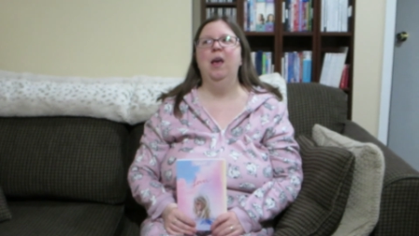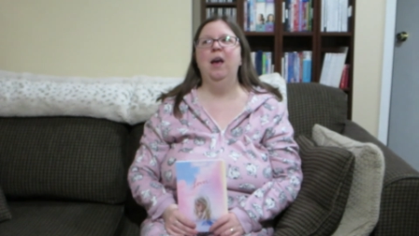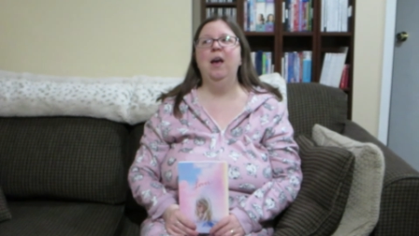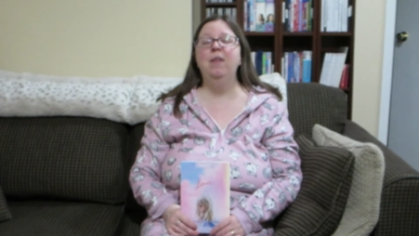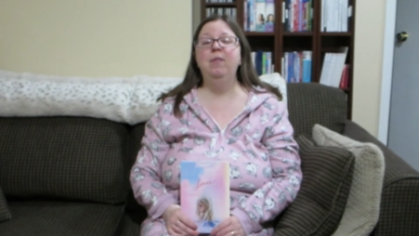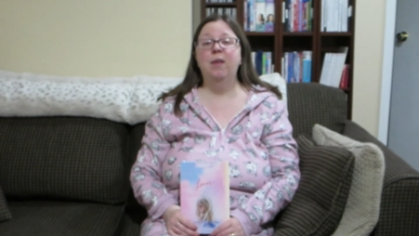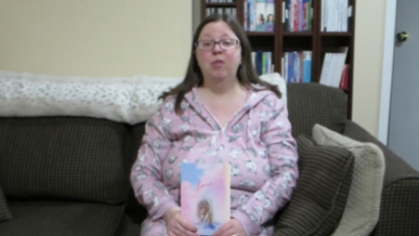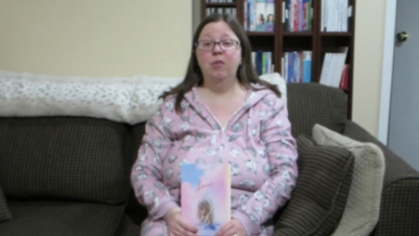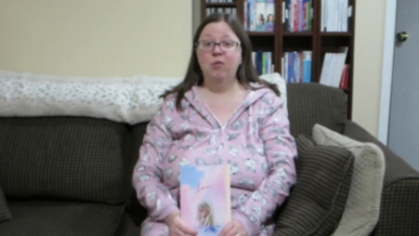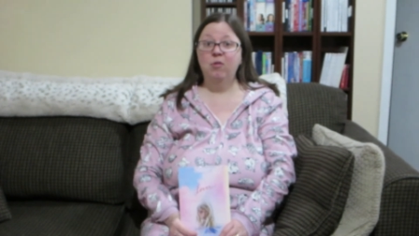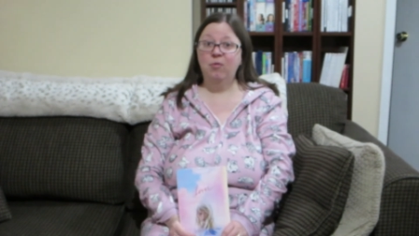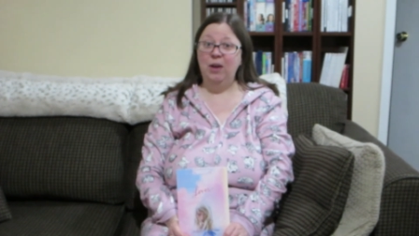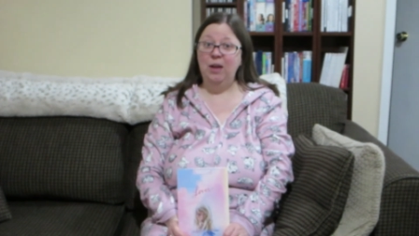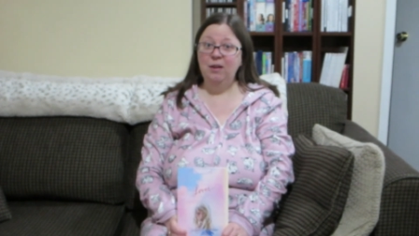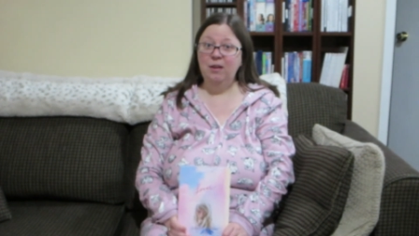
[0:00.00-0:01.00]
And then there's
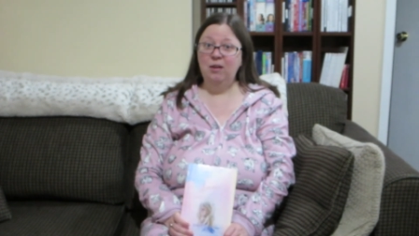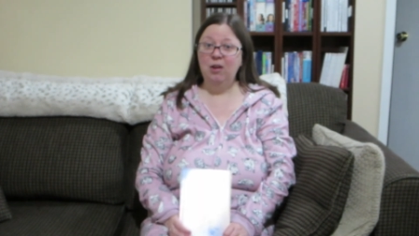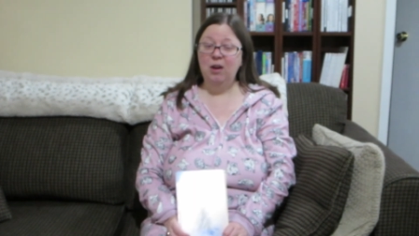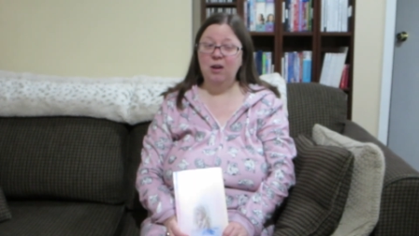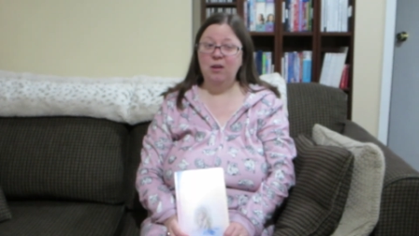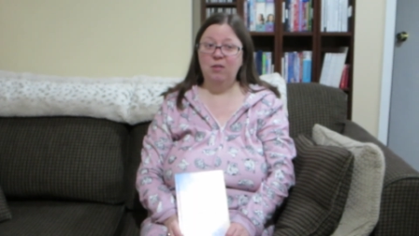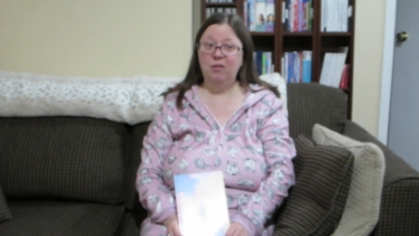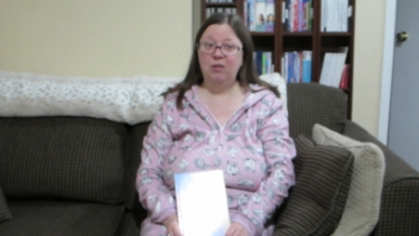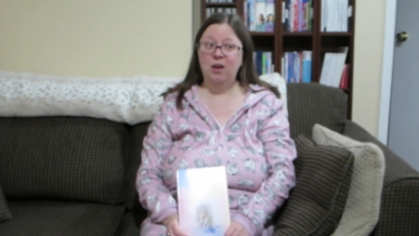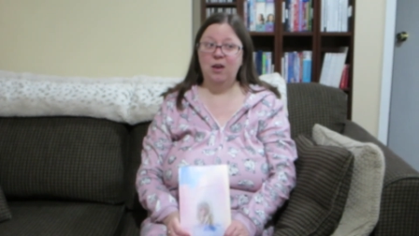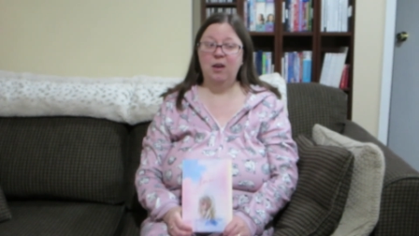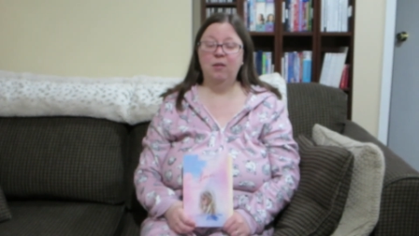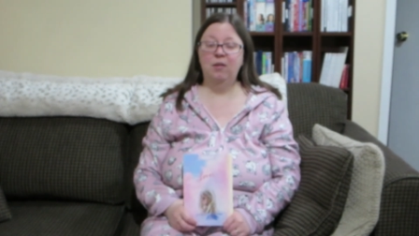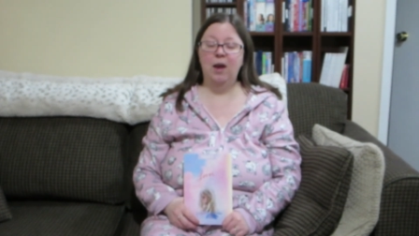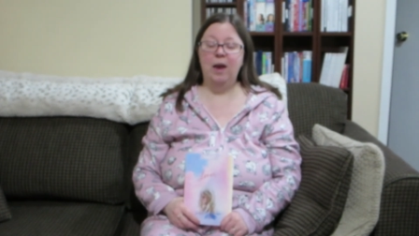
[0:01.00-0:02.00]
Valentine's
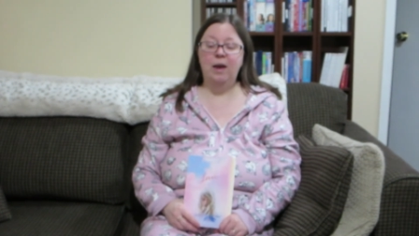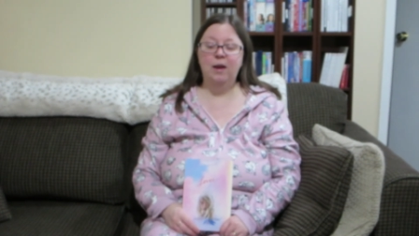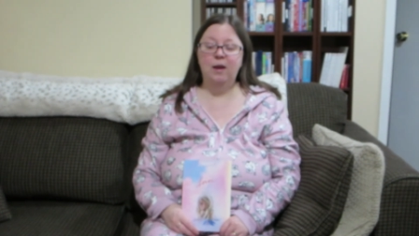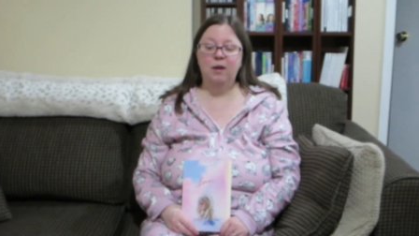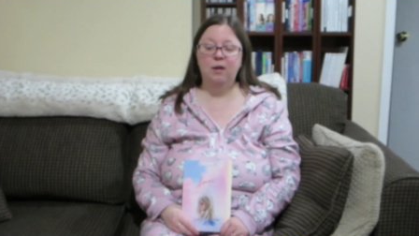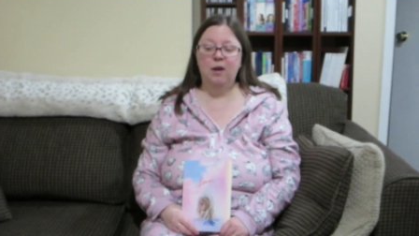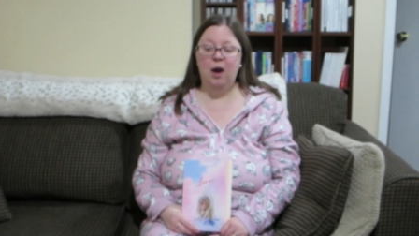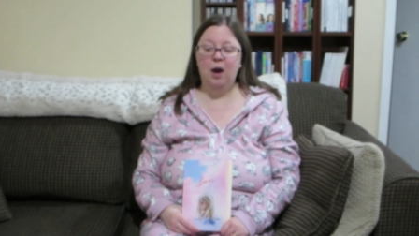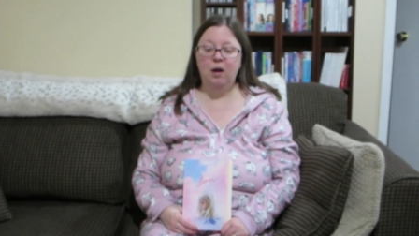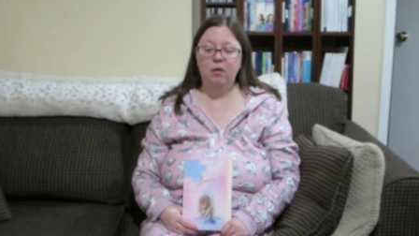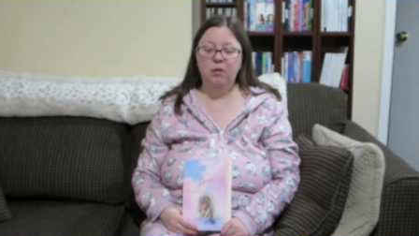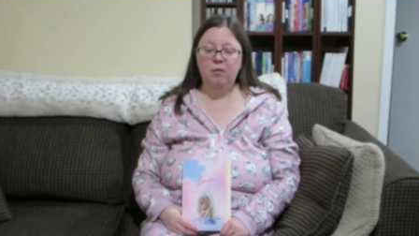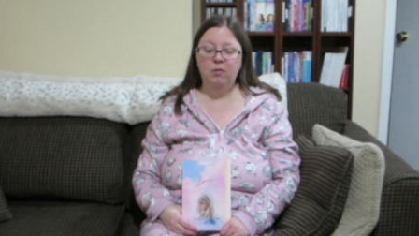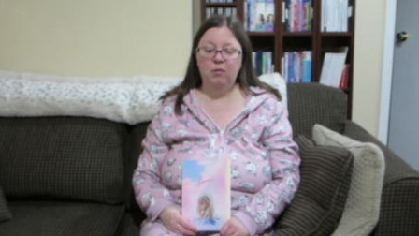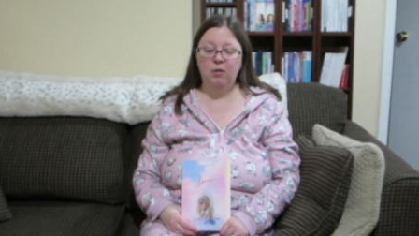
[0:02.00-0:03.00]
Day, and
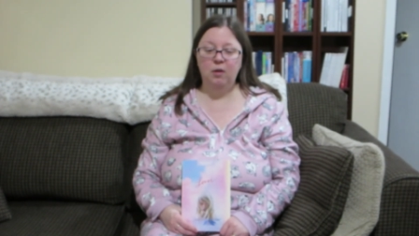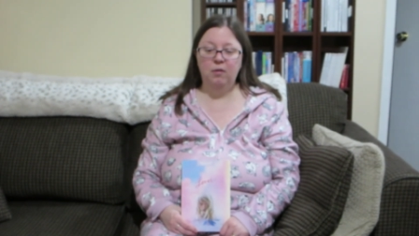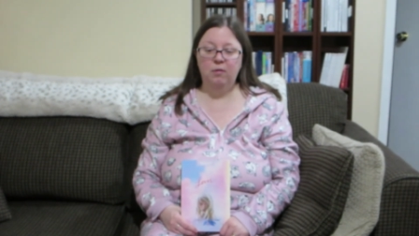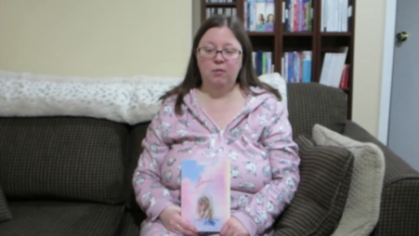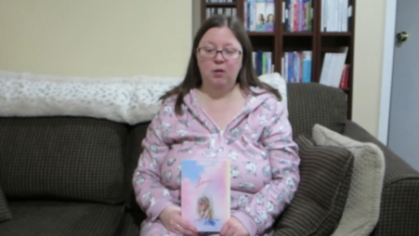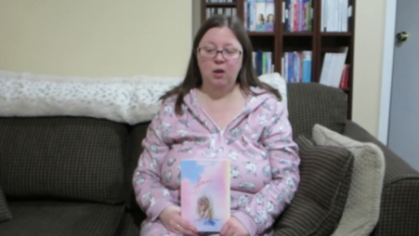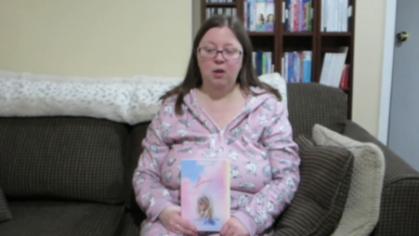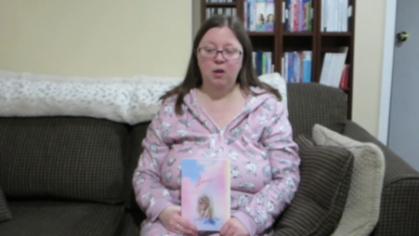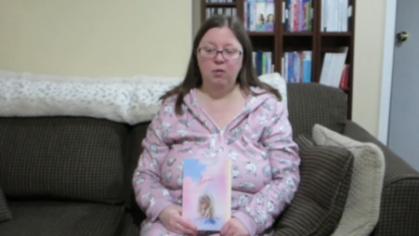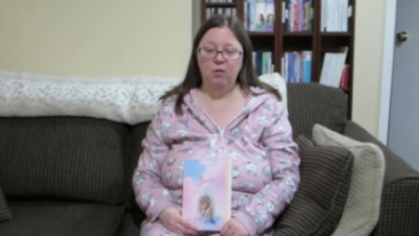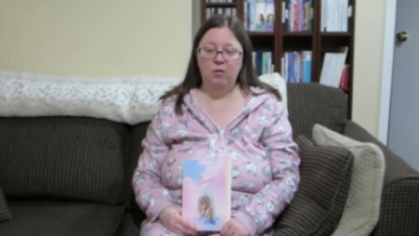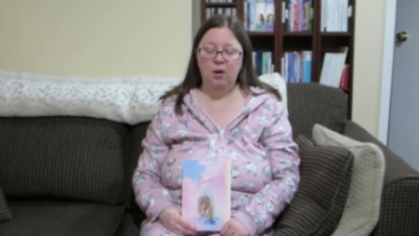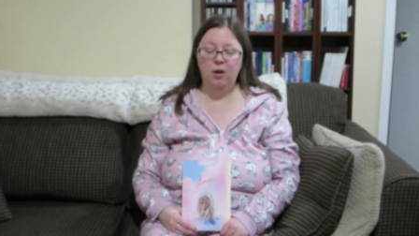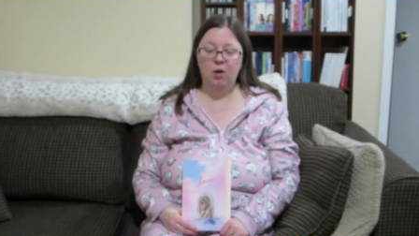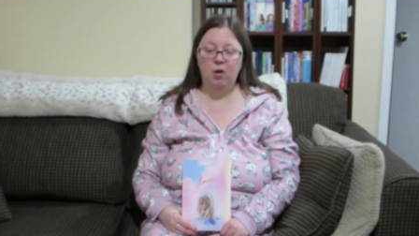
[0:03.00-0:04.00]
Alex is taking the
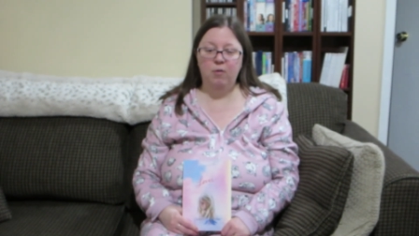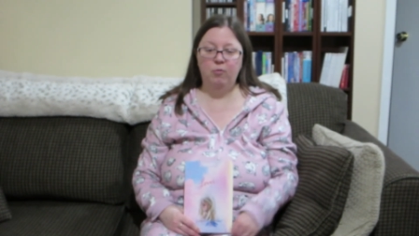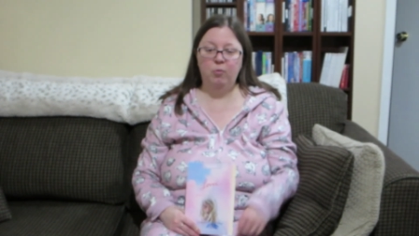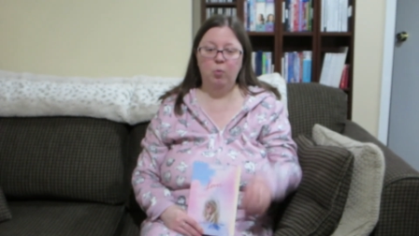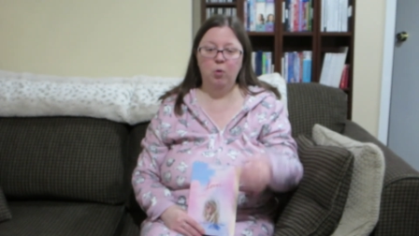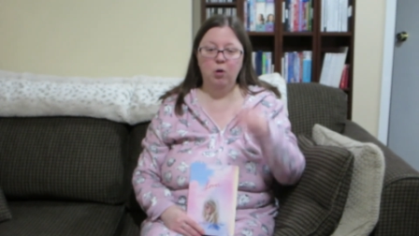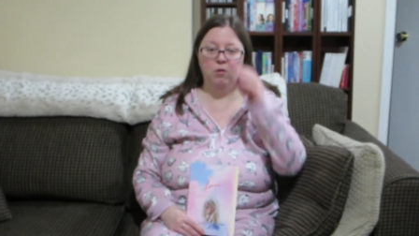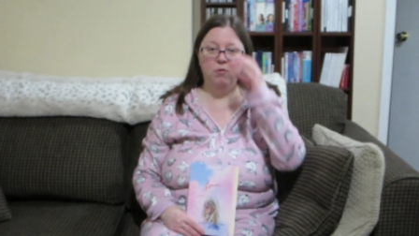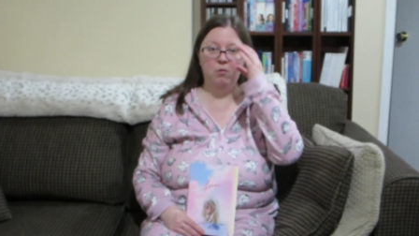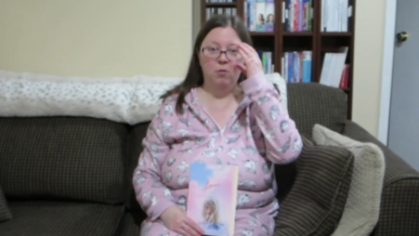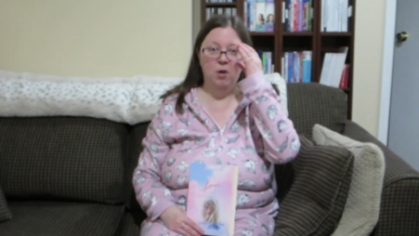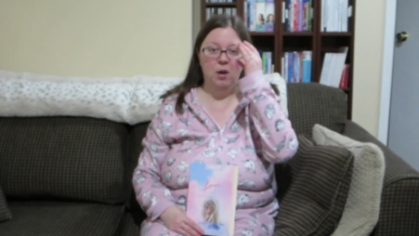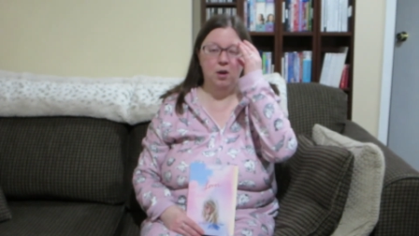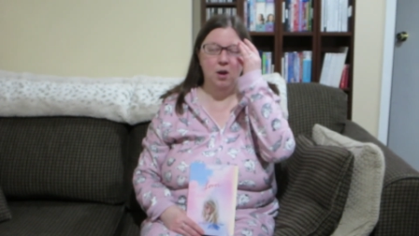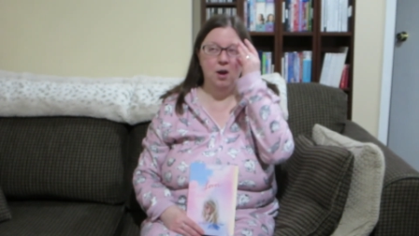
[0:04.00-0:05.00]
day off work so
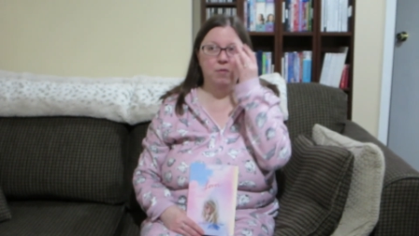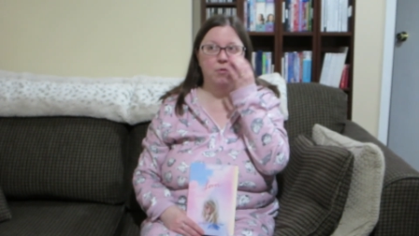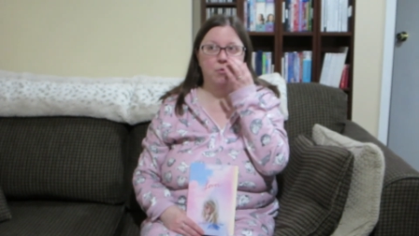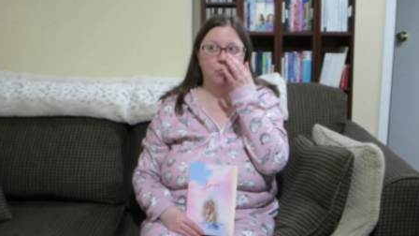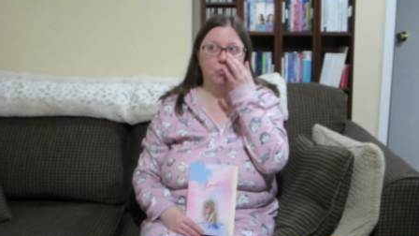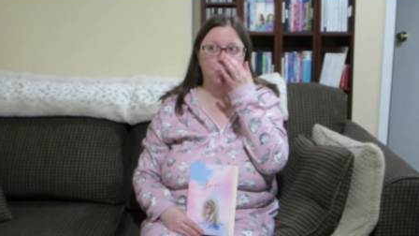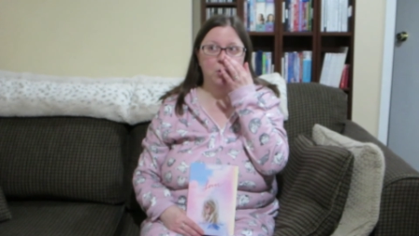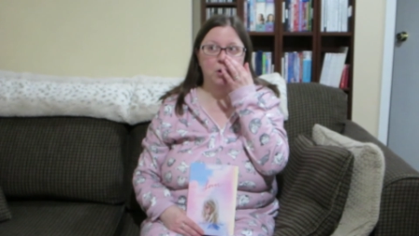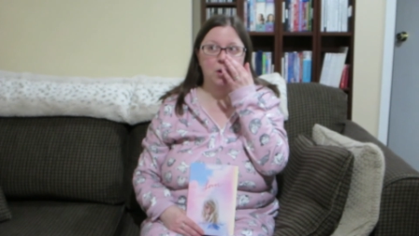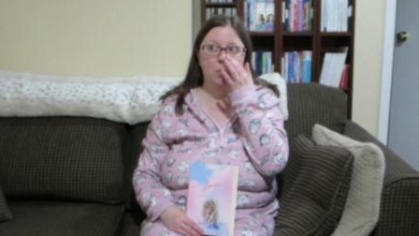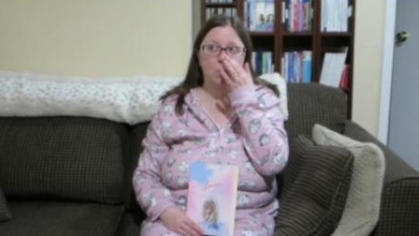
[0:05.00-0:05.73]
he can have a four day